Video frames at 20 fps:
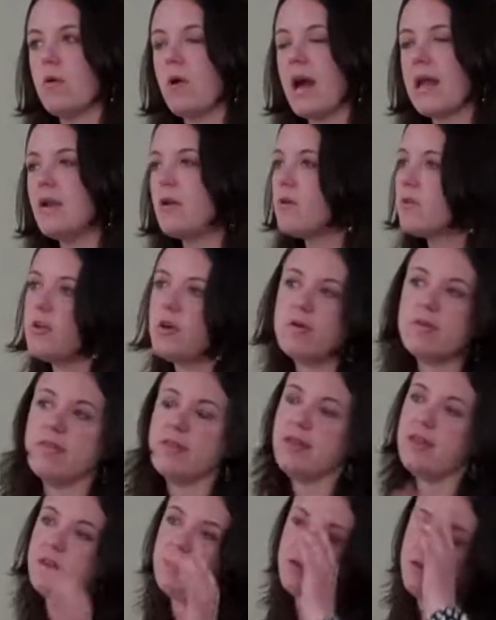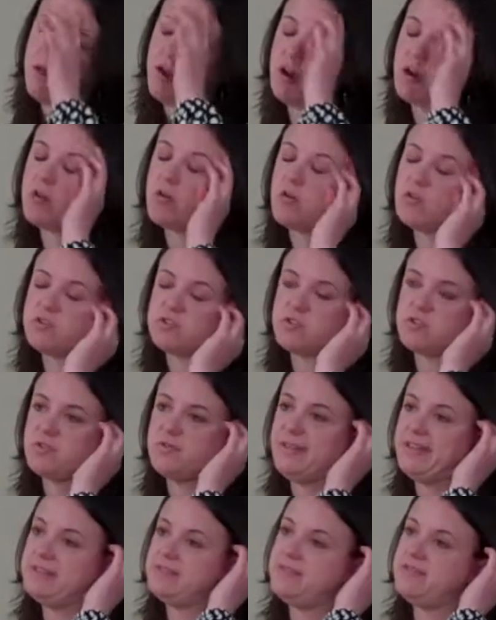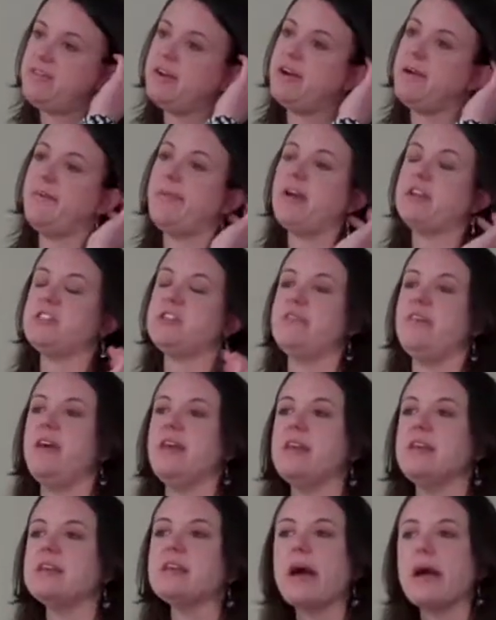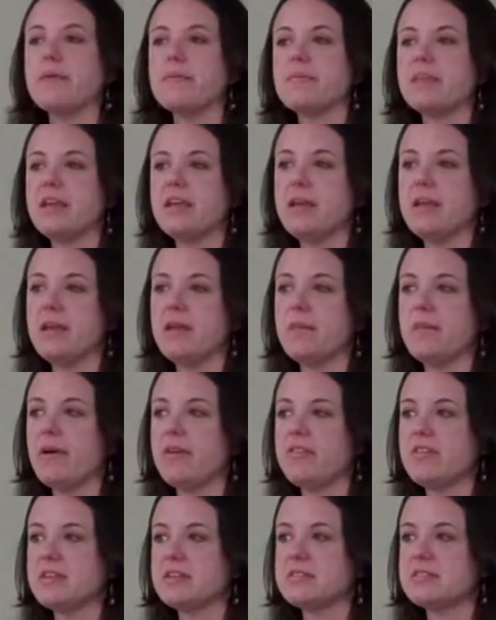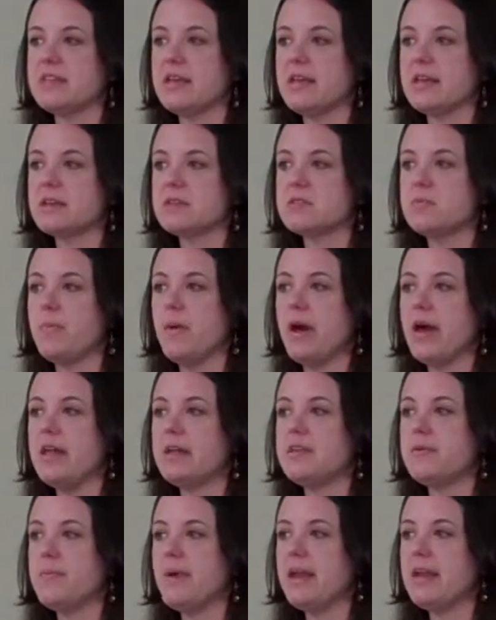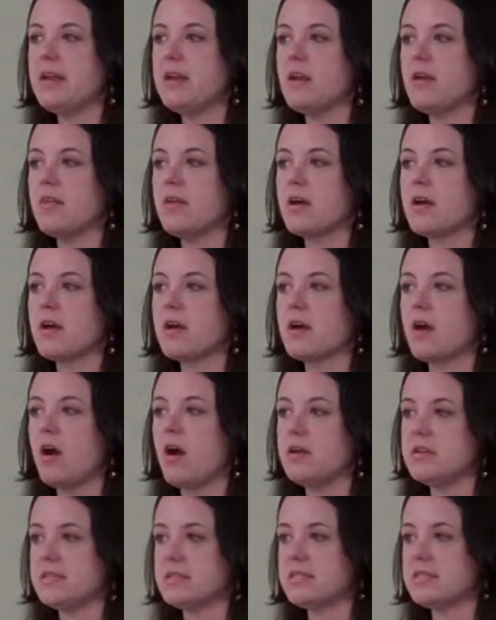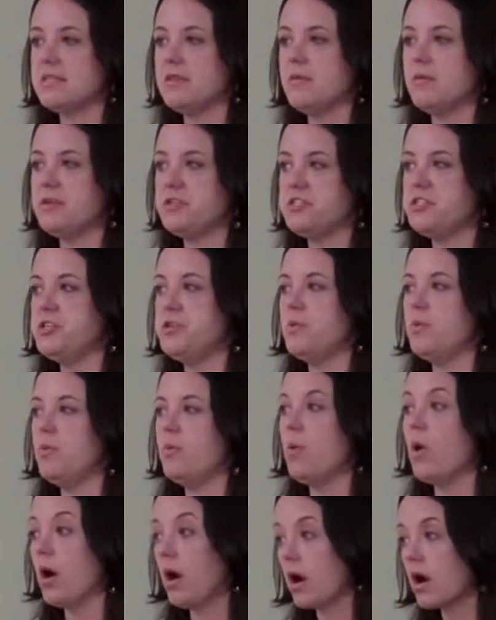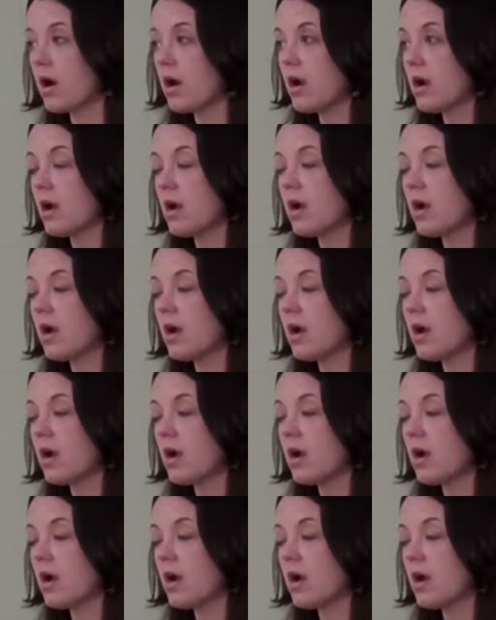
don't know that our culture spends very much of any time thinking about these things, but depending on the context in which you work,